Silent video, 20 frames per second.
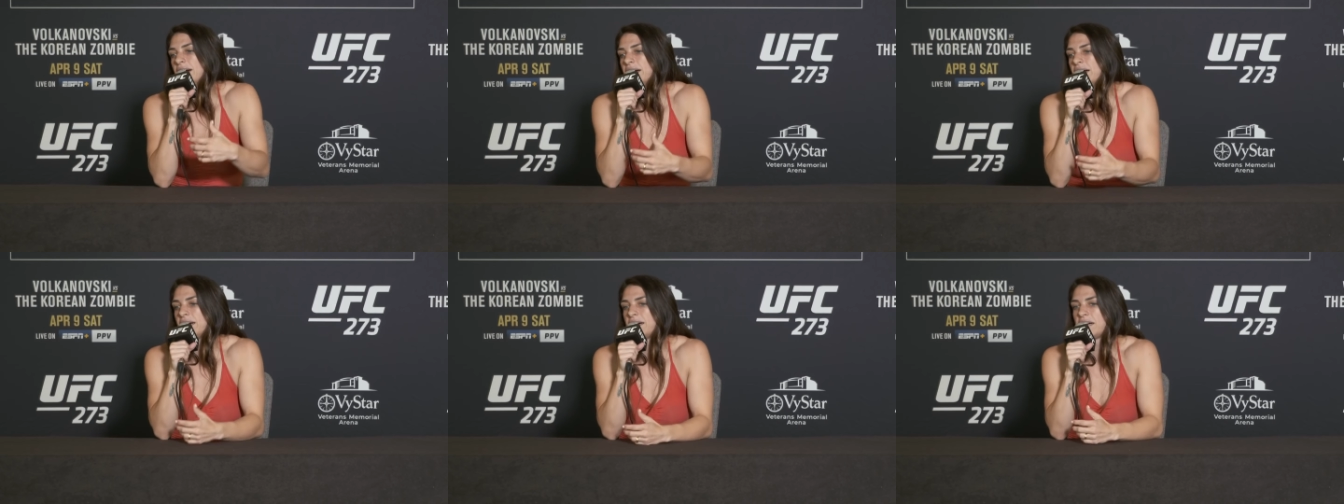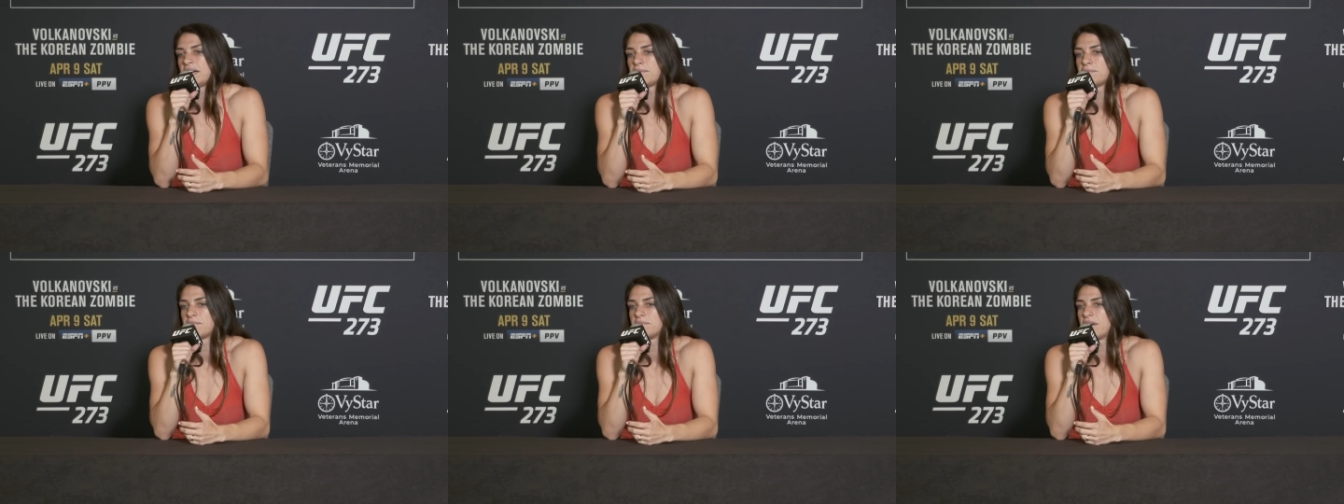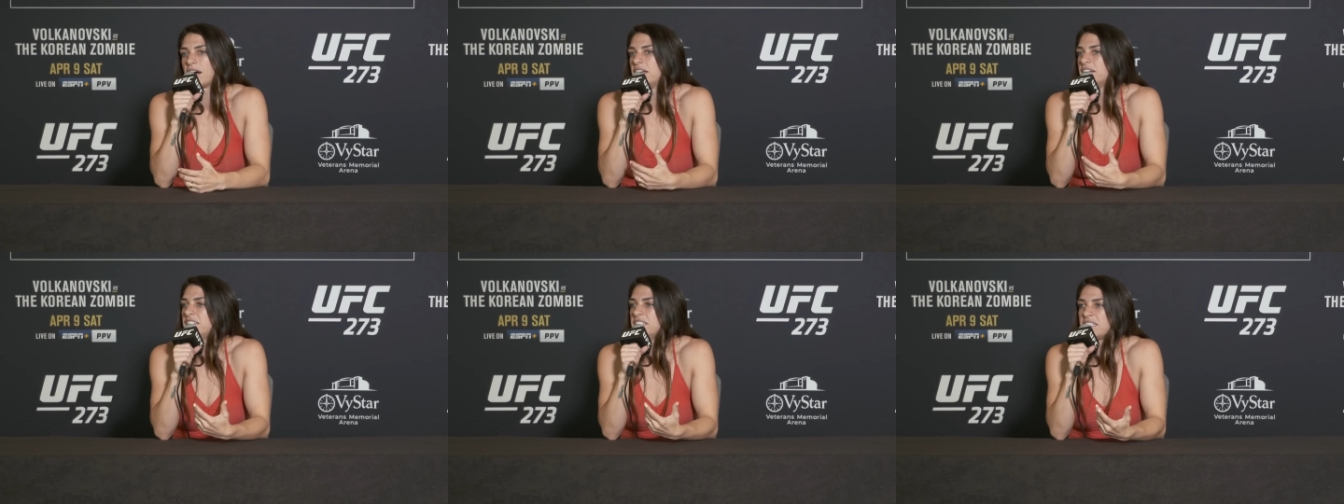Um,
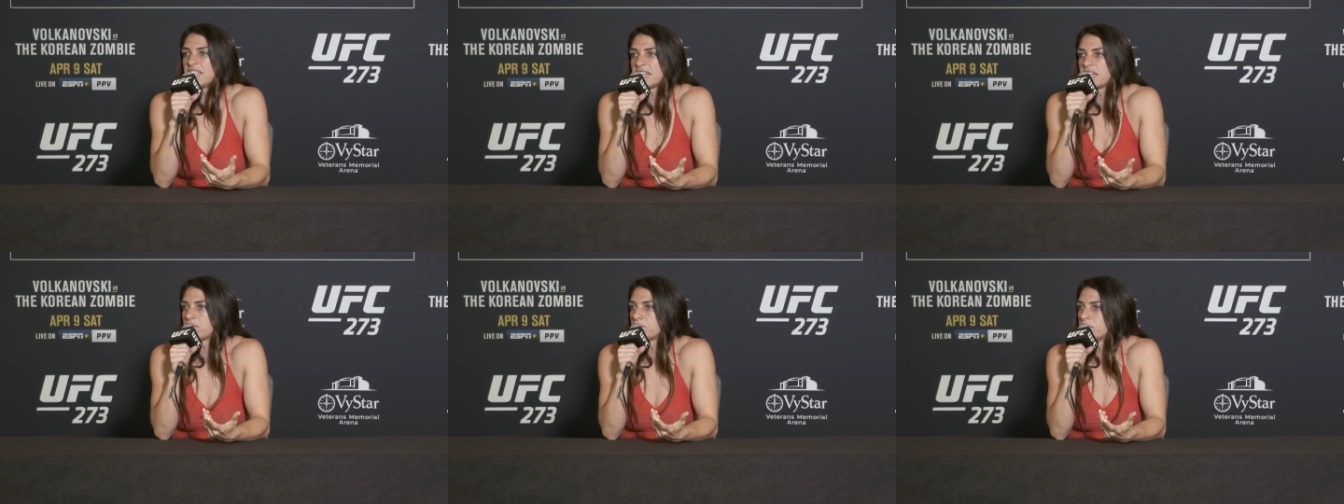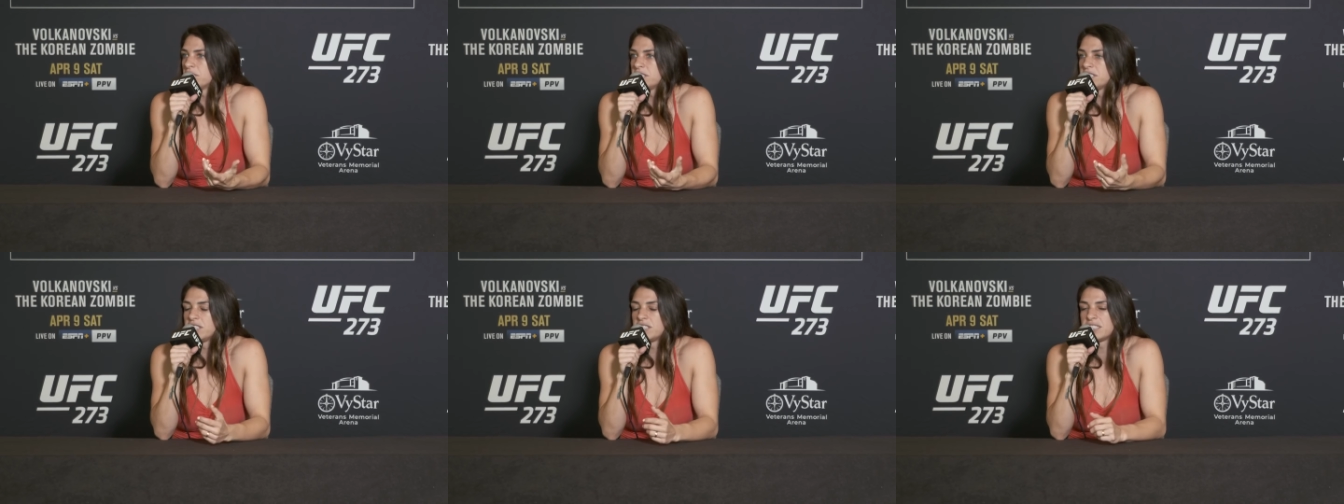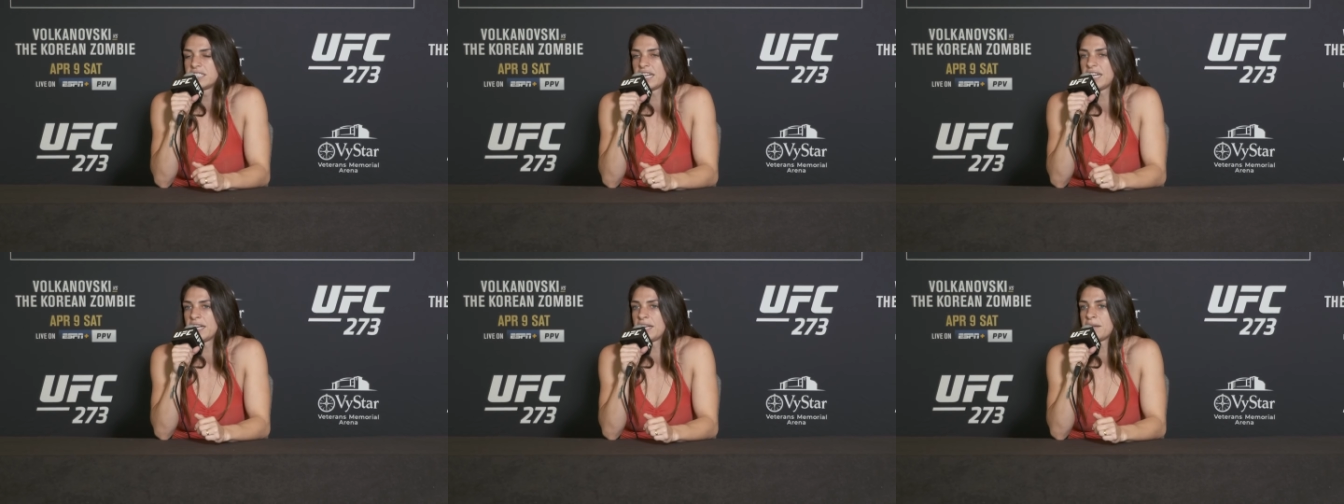I did, like, a really
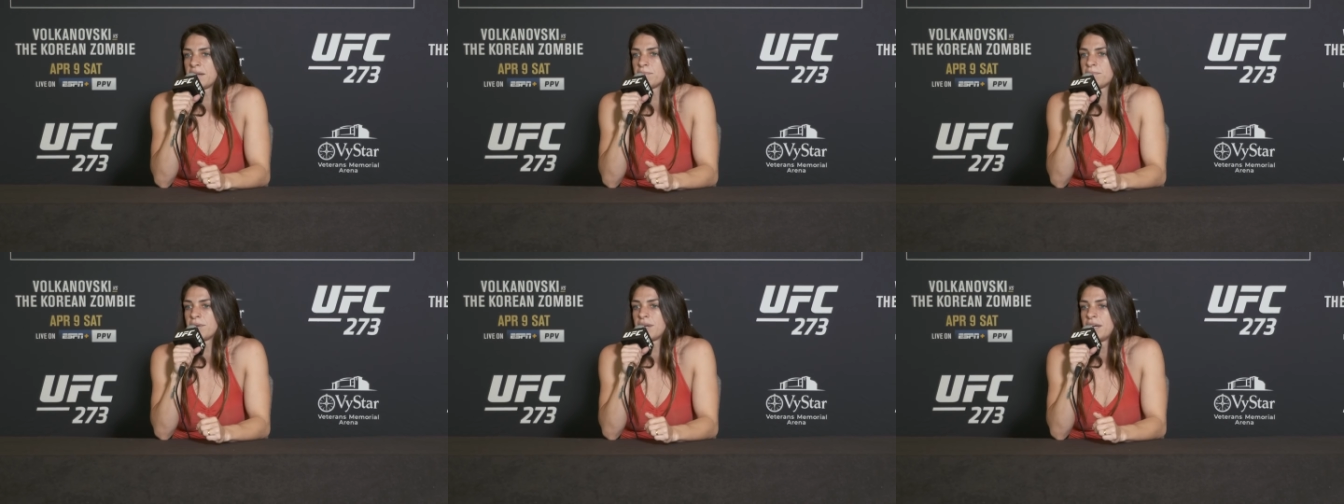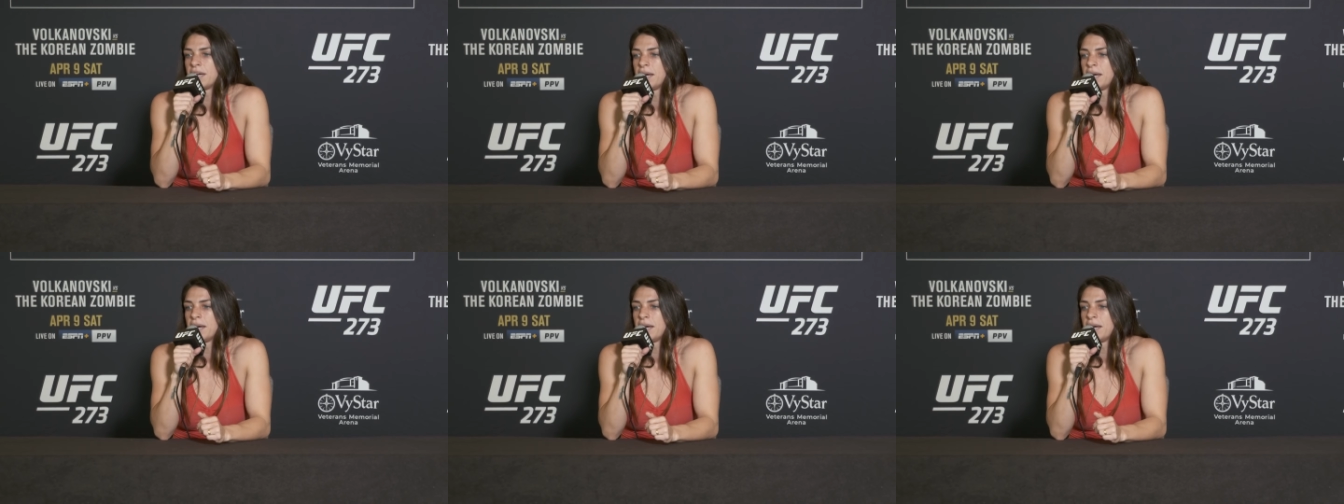good camp.